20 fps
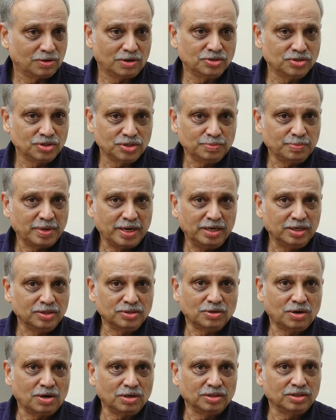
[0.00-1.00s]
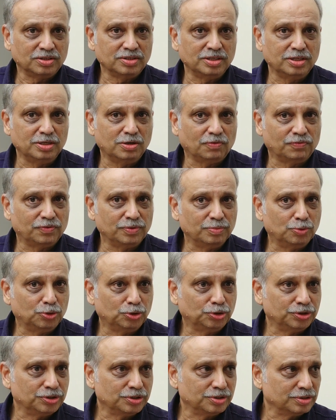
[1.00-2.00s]
Conscious mind is not the seat of
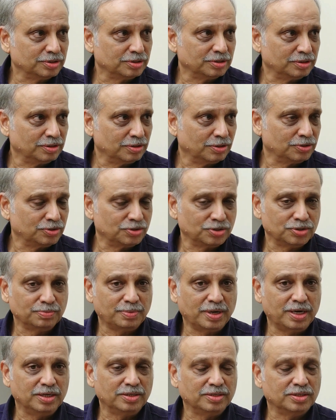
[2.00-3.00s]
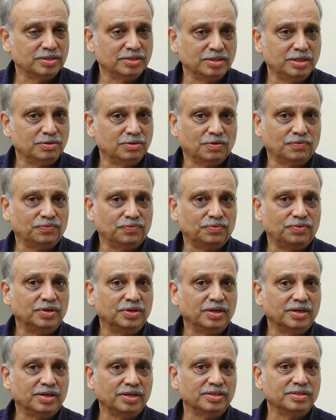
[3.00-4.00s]
emotions. Conscious mind is a seat of
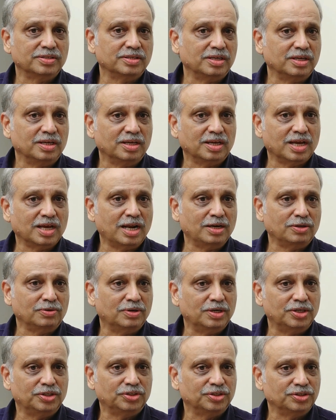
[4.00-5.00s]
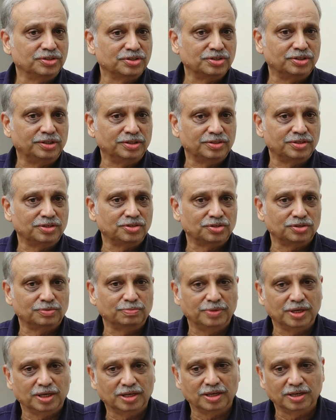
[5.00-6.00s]
reasoning, calculations,
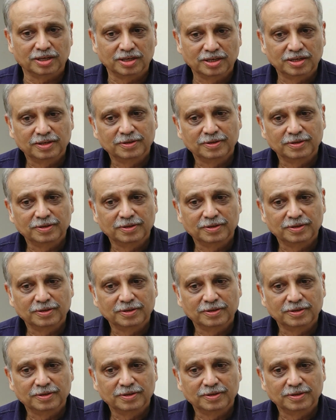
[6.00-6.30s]
decision making.